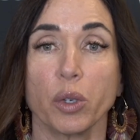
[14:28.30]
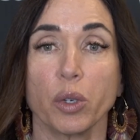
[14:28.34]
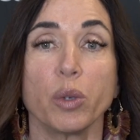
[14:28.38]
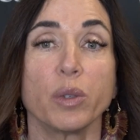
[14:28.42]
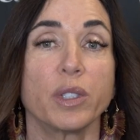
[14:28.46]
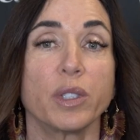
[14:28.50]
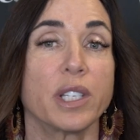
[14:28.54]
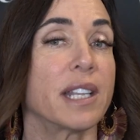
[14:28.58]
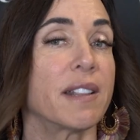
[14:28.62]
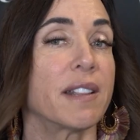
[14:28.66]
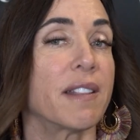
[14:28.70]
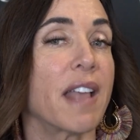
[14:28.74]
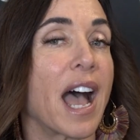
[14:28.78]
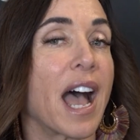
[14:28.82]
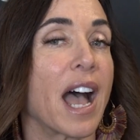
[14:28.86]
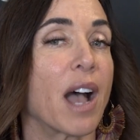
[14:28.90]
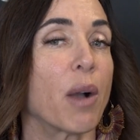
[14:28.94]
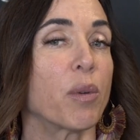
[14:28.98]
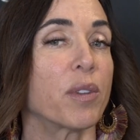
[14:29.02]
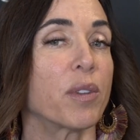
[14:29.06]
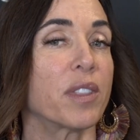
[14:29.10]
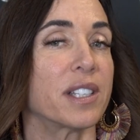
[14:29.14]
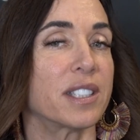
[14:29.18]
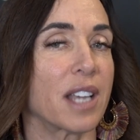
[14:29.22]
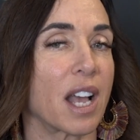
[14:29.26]
using that
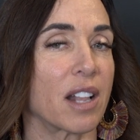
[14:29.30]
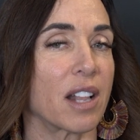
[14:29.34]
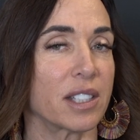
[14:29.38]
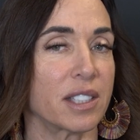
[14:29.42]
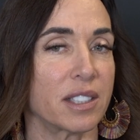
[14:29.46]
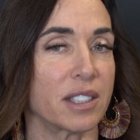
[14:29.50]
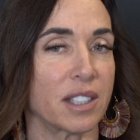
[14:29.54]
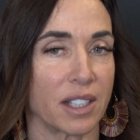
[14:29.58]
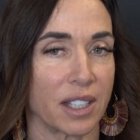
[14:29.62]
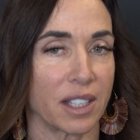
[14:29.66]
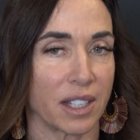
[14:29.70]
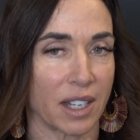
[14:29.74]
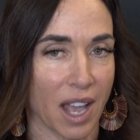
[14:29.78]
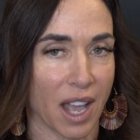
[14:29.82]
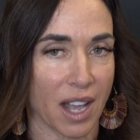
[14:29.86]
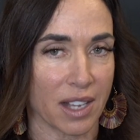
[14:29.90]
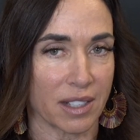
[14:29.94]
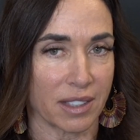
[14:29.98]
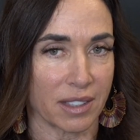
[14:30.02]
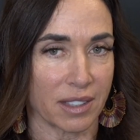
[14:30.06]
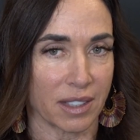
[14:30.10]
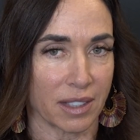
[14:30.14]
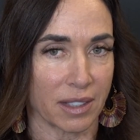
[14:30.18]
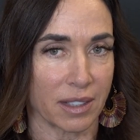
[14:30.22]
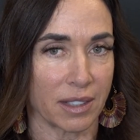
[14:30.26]
with the salicylic
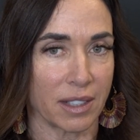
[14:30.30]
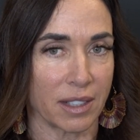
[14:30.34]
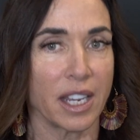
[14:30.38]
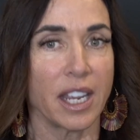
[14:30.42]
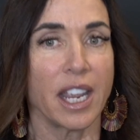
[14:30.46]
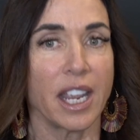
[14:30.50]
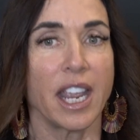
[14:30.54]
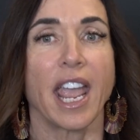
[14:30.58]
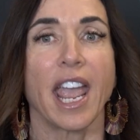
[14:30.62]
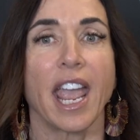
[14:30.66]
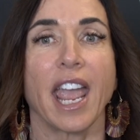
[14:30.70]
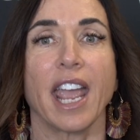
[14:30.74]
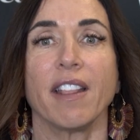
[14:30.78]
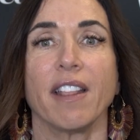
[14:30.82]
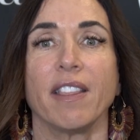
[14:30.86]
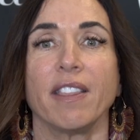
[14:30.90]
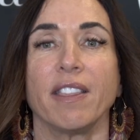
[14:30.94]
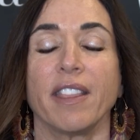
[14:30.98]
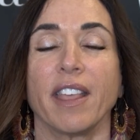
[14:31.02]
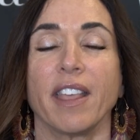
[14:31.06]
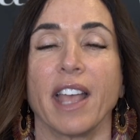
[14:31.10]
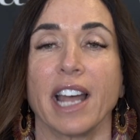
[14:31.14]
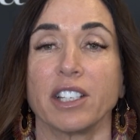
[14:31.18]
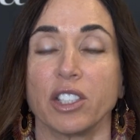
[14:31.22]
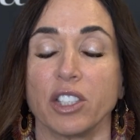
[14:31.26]
acid, and
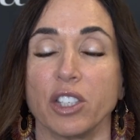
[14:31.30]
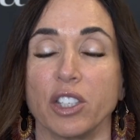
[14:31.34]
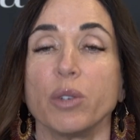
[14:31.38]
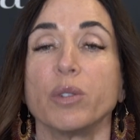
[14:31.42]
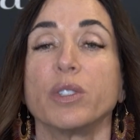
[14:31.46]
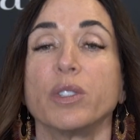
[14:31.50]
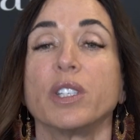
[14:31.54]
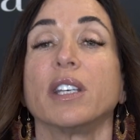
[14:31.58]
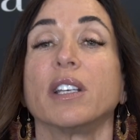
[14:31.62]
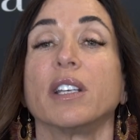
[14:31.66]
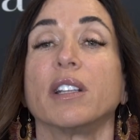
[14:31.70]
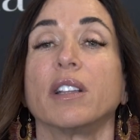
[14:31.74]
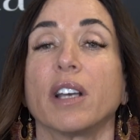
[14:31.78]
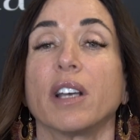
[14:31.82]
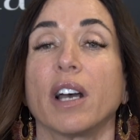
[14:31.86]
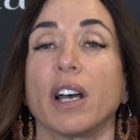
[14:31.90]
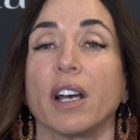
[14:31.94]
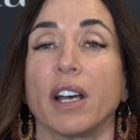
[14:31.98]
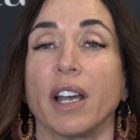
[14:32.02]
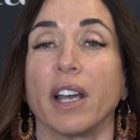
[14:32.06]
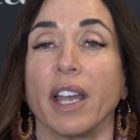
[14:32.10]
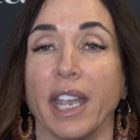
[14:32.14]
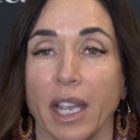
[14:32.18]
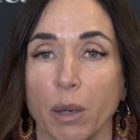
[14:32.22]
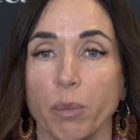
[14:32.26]
that's using
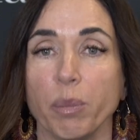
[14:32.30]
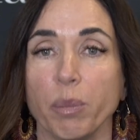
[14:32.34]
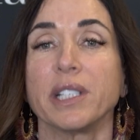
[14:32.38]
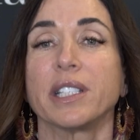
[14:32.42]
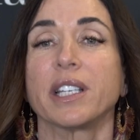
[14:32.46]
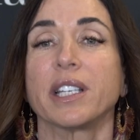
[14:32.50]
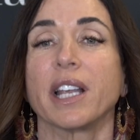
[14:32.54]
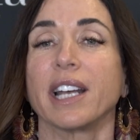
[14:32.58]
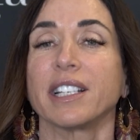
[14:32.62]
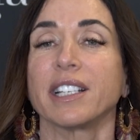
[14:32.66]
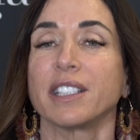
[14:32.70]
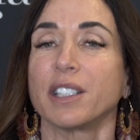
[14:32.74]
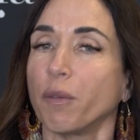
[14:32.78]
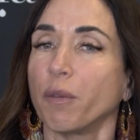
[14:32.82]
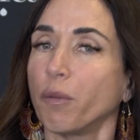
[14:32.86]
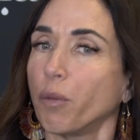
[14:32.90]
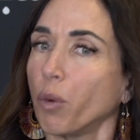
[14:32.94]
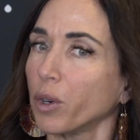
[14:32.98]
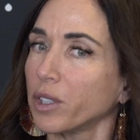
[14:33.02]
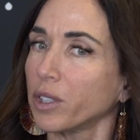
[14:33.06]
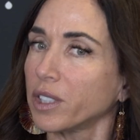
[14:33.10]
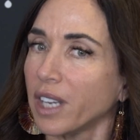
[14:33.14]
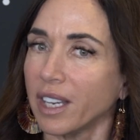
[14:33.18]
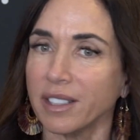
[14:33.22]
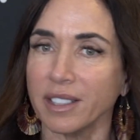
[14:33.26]
the handpiece that has the
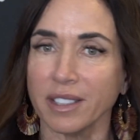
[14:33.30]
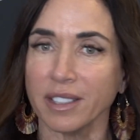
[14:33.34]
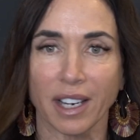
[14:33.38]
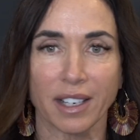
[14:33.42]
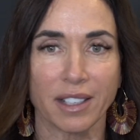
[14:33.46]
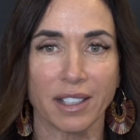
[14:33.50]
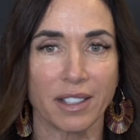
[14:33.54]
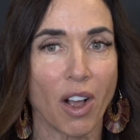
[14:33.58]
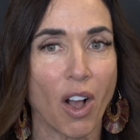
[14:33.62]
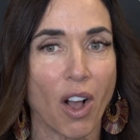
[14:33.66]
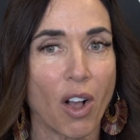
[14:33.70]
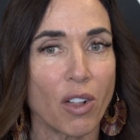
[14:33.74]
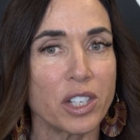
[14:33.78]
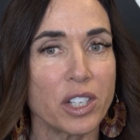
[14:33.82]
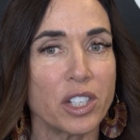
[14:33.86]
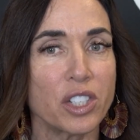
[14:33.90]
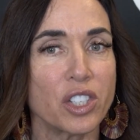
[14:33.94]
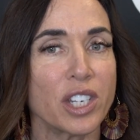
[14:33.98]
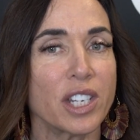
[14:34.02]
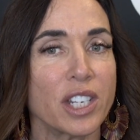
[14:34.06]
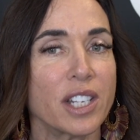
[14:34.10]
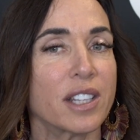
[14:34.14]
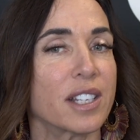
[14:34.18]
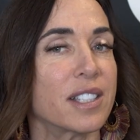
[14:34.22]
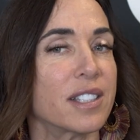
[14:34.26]
vortex
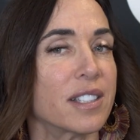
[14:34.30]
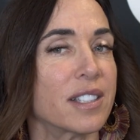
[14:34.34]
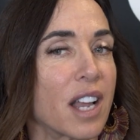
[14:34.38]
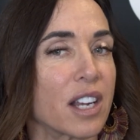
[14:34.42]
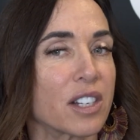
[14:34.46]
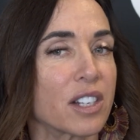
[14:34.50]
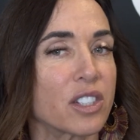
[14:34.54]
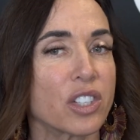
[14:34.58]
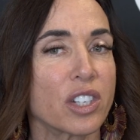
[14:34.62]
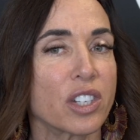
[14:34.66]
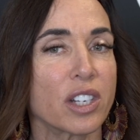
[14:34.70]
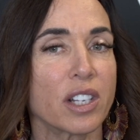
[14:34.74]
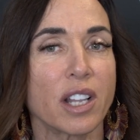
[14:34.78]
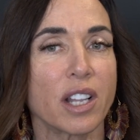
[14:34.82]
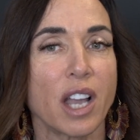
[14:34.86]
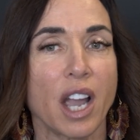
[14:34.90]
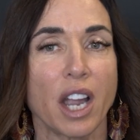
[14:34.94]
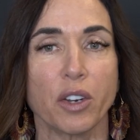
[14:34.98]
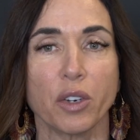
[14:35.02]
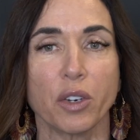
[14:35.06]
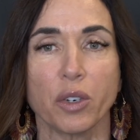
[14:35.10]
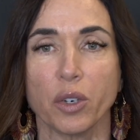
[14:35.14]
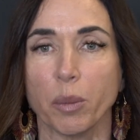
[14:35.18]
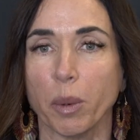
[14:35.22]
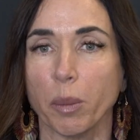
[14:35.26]
technology, the suction, the
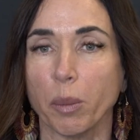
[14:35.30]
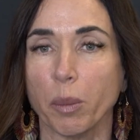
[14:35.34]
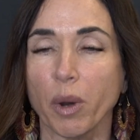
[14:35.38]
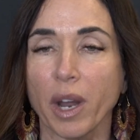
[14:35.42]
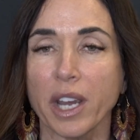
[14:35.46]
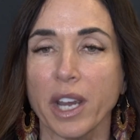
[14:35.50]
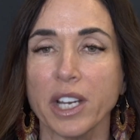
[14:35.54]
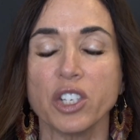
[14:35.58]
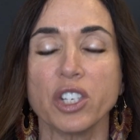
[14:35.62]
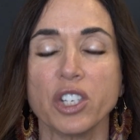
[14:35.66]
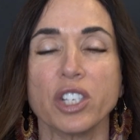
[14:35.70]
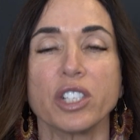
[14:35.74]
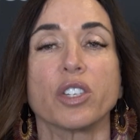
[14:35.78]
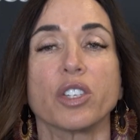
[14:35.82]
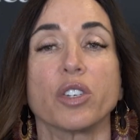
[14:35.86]
hydrodermabrasion.